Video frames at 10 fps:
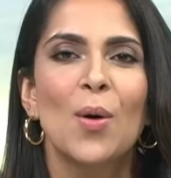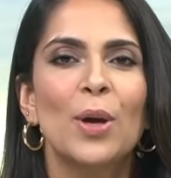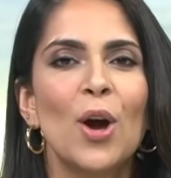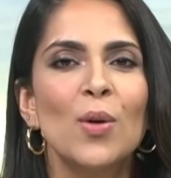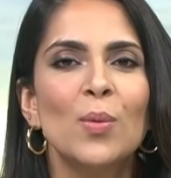
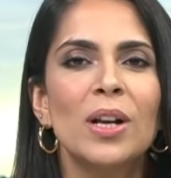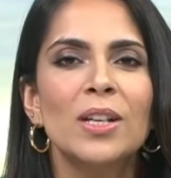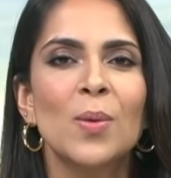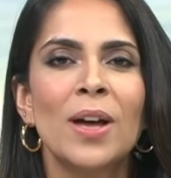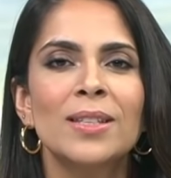WION
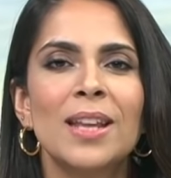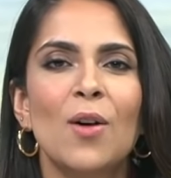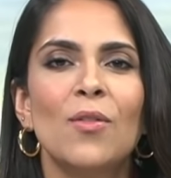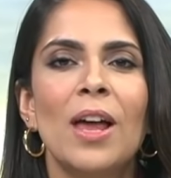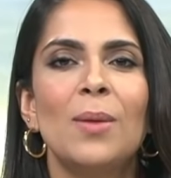World is One is
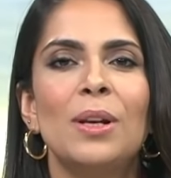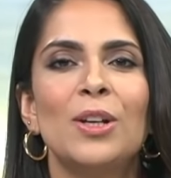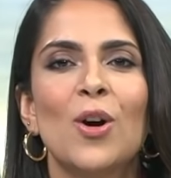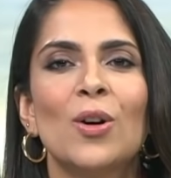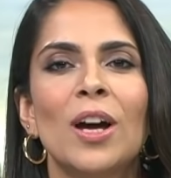now
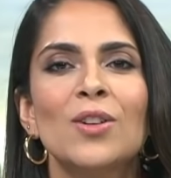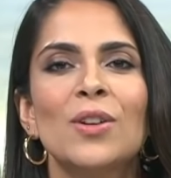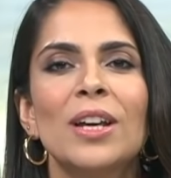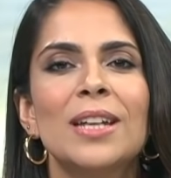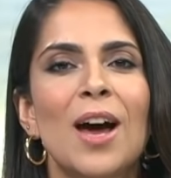available in your country.